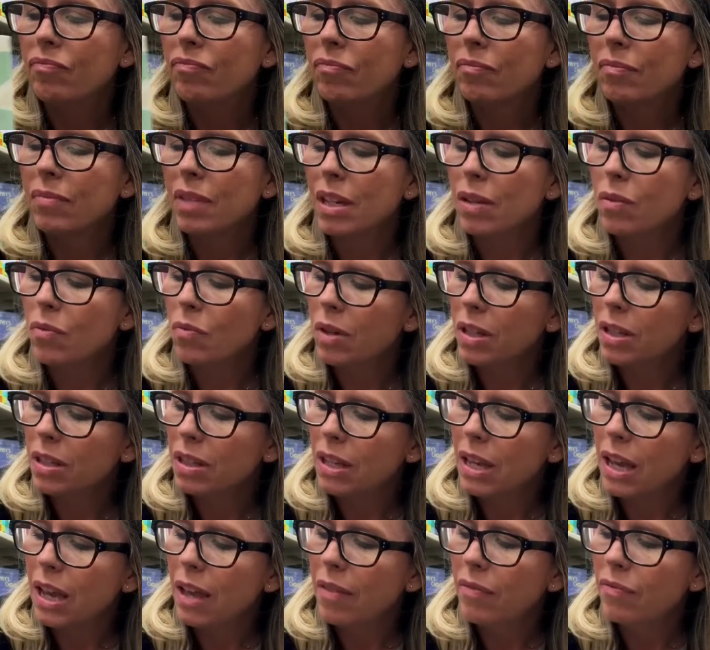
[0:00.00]
But once
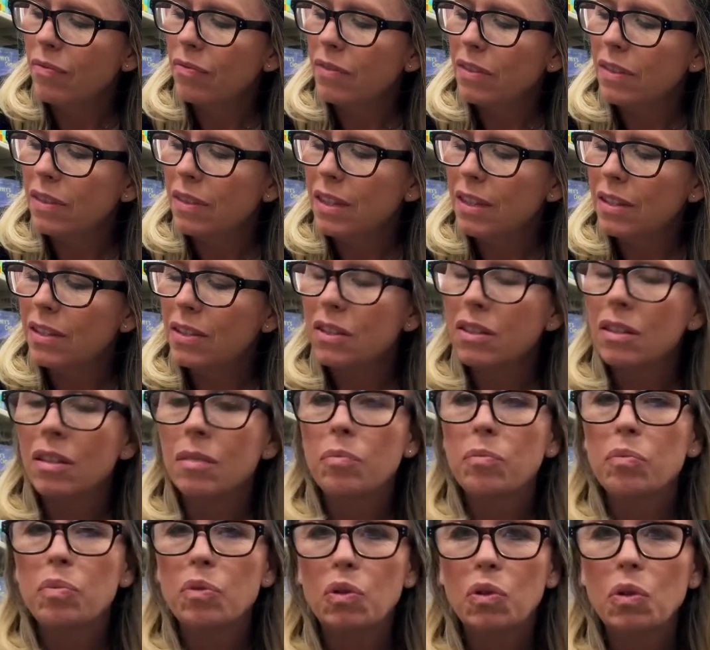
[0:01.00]
again, this is a
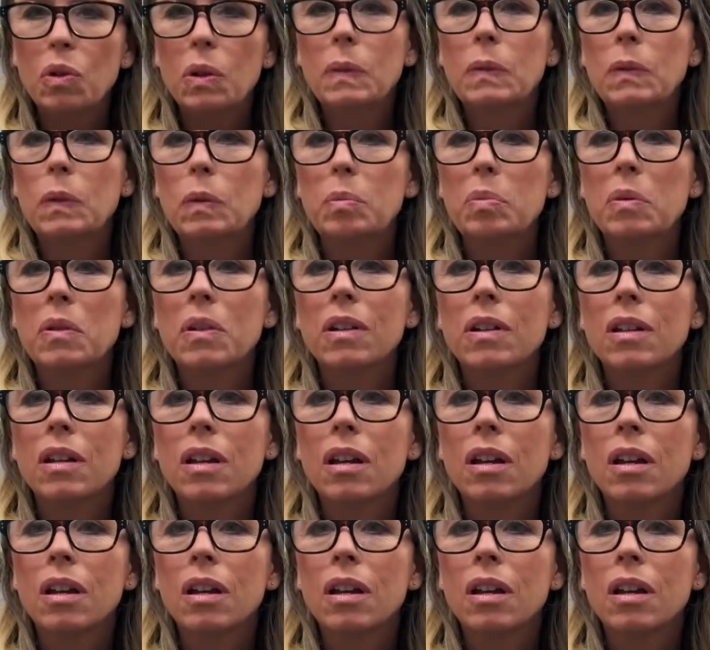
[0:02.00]
beautiful book.